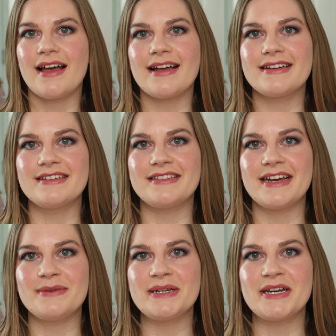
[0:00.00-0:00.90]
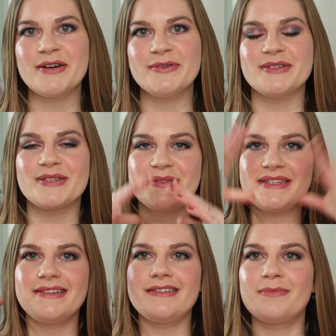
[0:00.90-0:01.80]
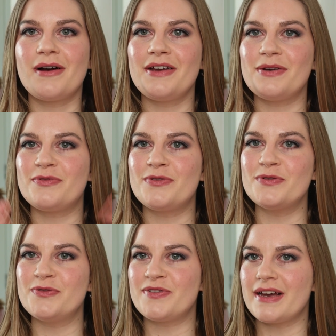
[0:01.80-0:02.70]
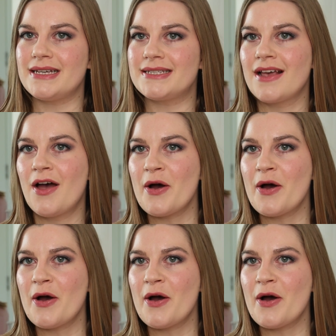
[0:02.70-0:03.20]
And there we go. So this is my full face